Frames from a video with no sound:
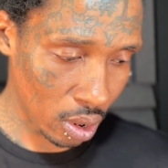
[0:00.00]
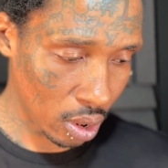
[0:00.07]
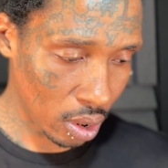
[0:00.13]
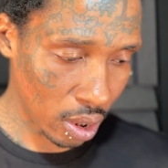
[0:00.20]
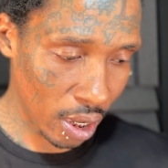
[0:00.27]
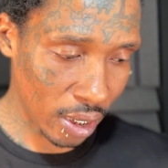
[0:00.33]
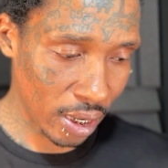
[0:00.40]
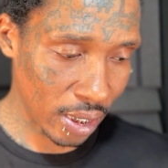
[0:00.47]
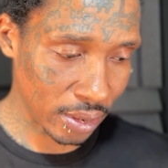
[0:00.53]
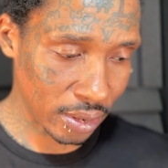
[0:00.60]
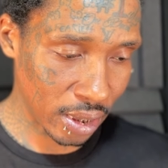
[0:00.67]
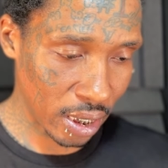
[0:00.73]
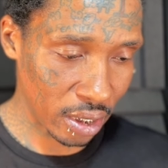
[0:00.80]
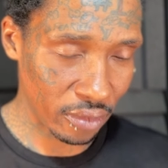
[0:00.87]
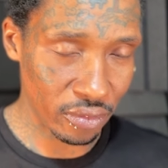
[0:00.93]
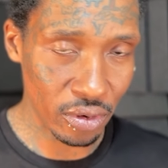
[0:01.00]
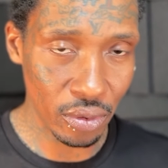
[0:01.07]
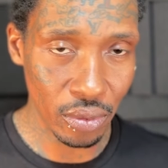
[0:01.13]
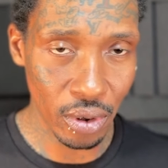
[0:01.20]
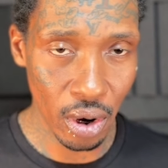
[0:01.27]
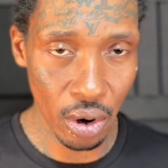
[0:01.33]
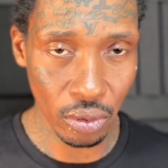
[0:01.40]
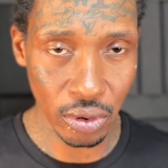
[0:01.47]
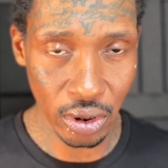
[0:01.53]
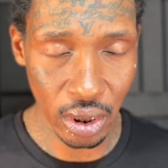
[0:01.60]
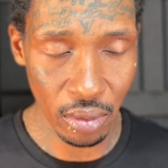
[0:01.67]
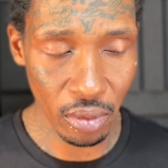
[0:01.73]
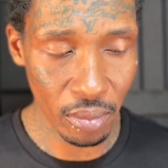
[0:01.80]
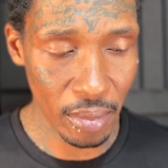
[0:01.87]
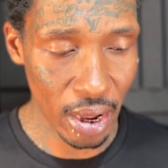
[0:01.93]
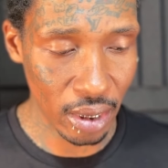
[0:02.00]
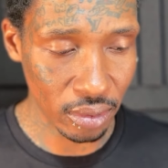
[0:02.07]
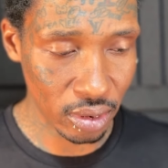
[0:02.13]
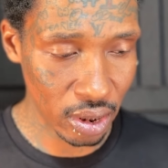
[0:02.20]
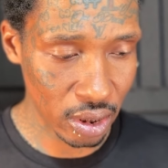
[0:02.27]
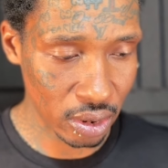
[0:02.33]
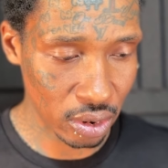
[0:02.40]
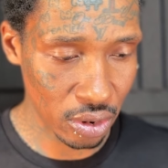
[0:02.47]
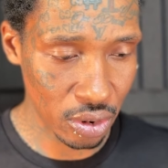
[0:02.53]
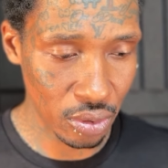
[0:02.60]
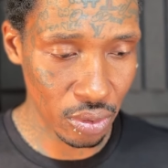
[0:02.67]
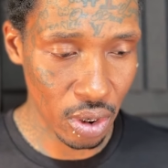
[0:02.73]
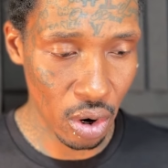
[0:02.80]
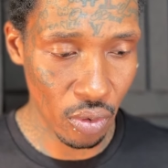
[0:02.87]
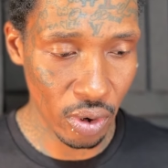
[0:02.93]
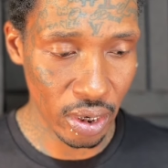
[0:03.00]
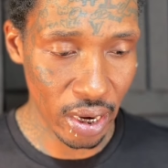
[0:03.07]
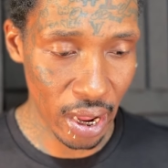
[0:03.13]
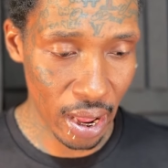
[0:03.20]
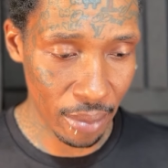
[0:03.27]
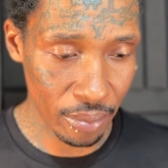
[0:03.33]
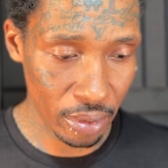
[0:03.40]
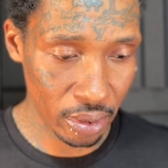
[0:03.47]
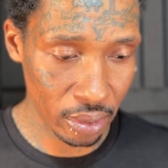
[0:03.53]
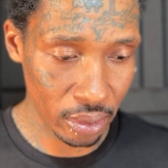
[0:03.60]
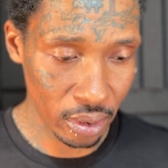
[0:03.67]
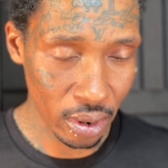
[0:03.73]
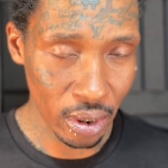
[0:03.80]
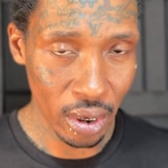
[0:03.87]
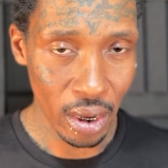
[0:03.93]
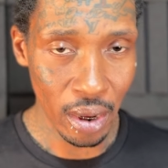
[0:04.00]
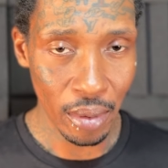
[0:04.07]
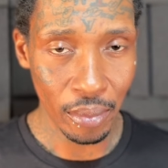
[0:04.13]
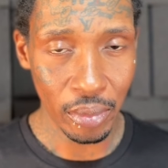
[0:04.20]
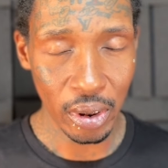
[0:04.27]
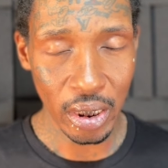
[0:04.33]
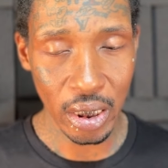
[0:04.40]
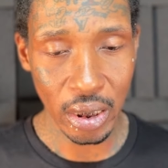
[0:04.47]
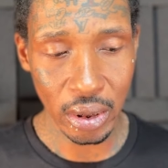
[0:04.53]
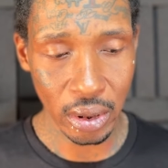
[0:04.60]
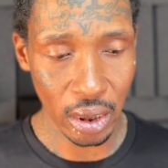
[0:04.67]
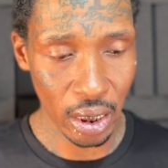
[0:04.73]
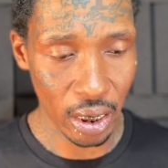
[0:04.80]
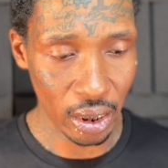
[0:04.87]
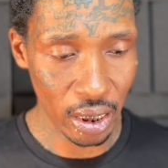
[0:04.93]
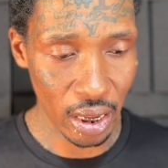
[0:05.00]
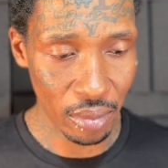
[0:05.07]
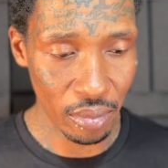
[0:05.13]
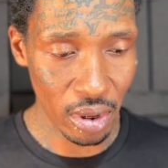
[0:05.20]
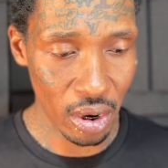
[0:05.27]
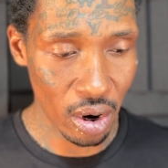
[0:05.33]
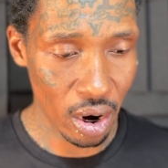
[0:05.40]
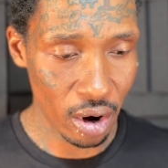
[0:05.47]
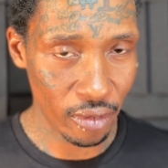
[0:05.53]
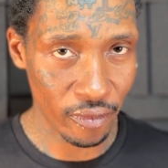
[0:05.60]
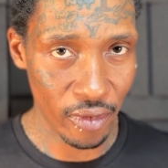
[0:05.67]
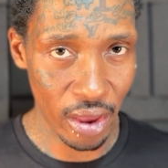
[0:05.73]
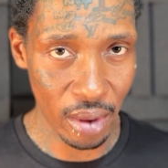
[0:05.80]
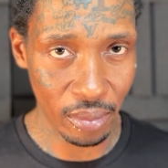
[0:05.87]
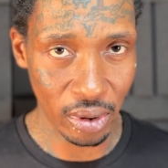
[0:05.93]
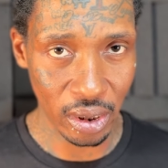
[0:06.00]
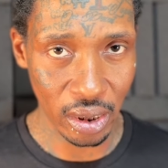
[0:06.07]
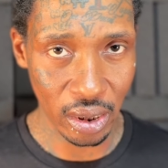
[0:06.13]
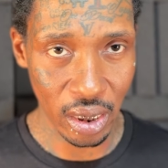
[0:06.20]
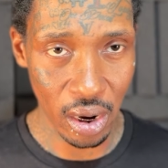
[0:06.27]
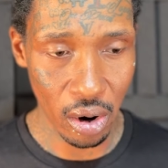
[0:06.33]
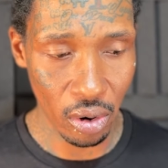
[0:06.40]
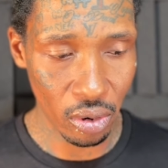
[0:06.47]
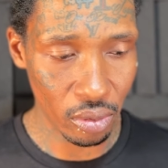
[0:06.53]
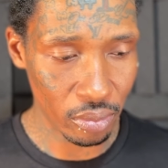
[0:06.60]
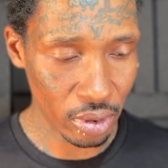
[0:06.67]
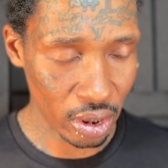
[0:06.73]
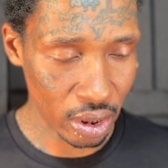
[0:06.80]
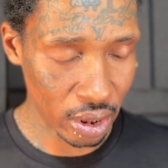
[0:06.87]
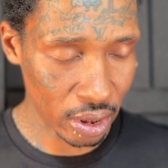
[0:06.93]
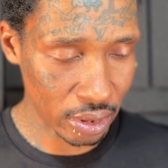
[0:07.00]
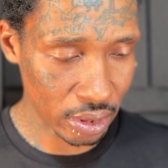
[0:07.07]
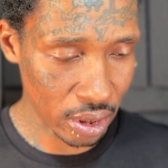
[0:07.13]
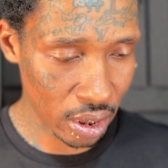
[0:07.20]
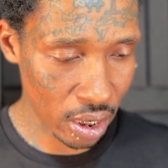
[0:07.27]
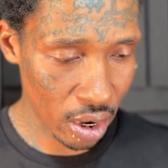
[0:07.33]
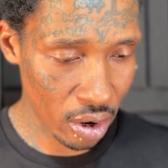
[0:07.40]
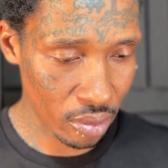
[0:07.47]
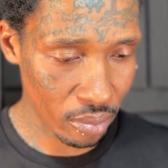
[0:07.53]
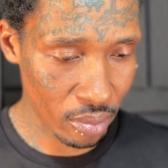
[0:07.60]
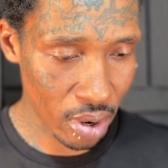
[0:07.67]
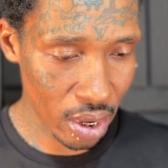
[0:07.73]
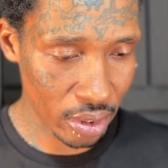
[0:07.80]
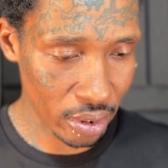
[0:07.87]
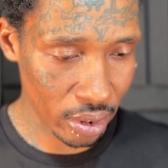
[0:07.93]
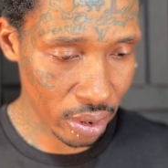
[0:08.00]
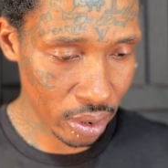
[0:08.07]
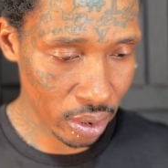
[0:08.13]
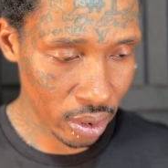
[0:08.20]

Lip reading: like I said, if you know something about this or you know what happened, please let me or her family know, because her mother,